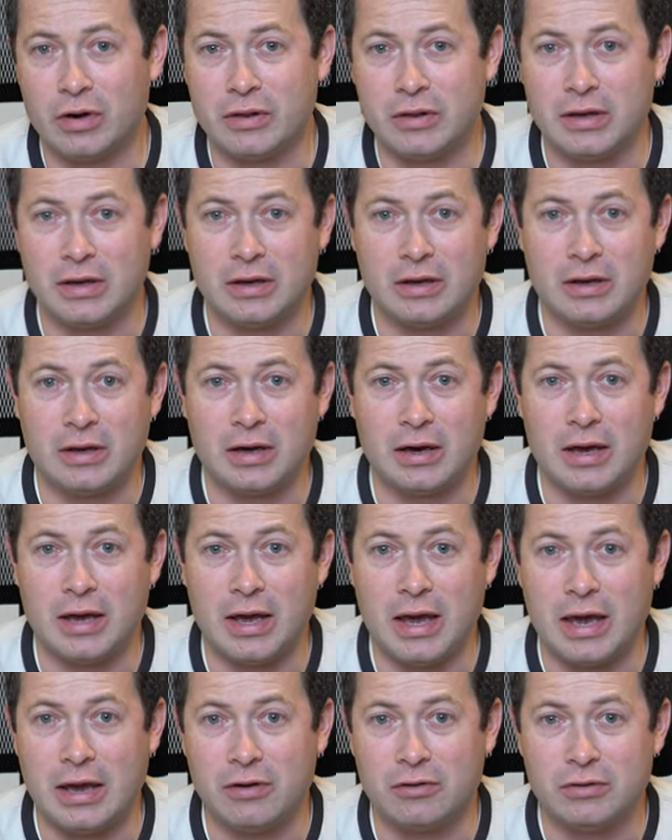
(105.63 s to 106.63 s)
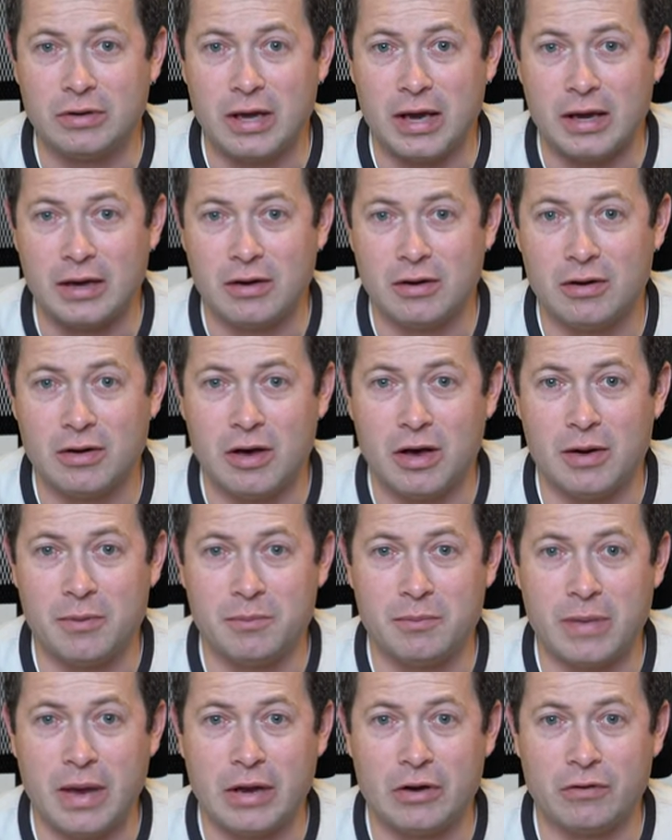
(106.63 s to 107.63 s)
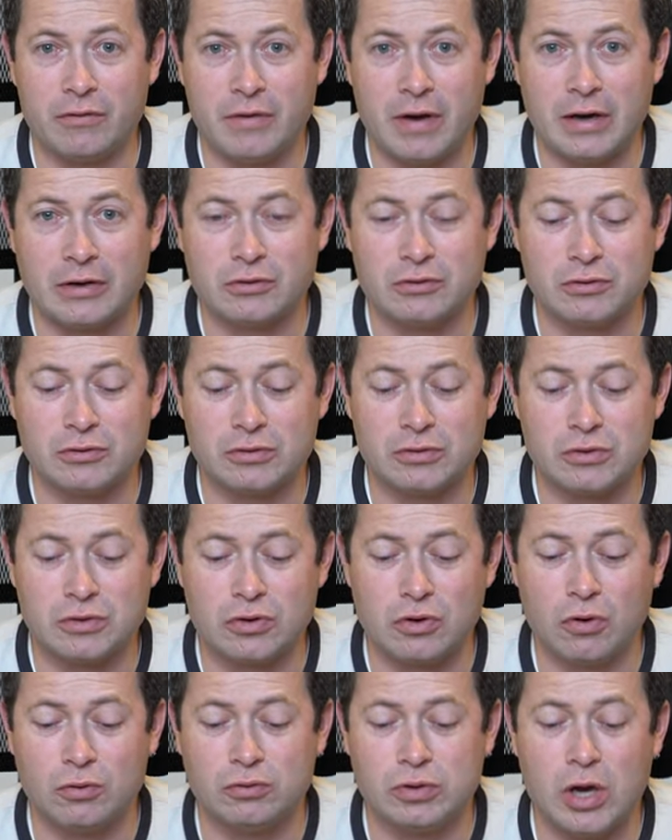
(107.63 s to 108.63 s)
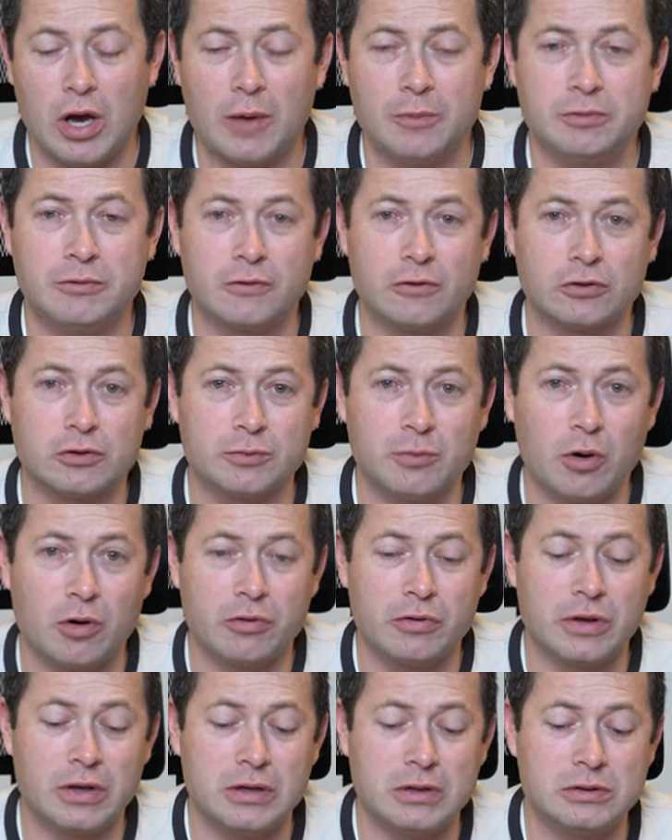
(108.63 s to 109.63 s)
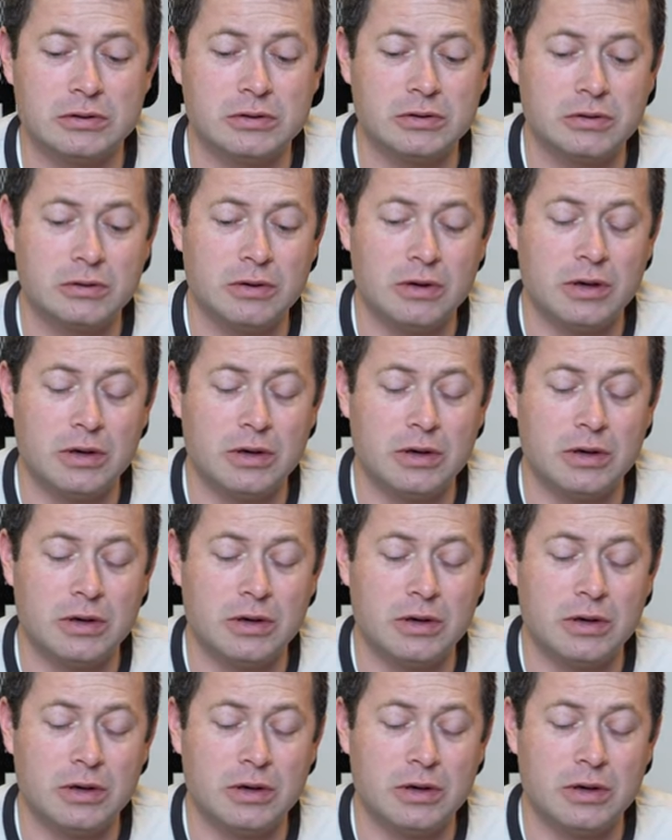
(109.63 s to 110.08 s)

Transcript: I think uh, Aeotec uh, manufactures those hubs for SmartThings,